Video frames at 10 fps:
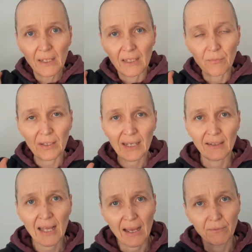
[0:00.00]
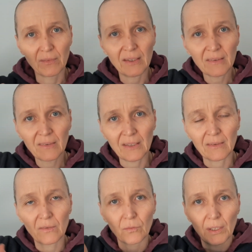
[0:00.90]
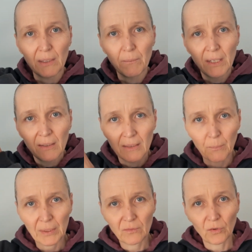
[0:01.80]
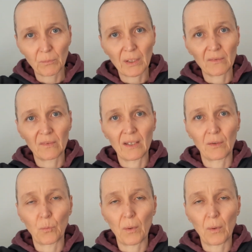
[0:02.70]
If you can have this extreme, the pendulum goes the other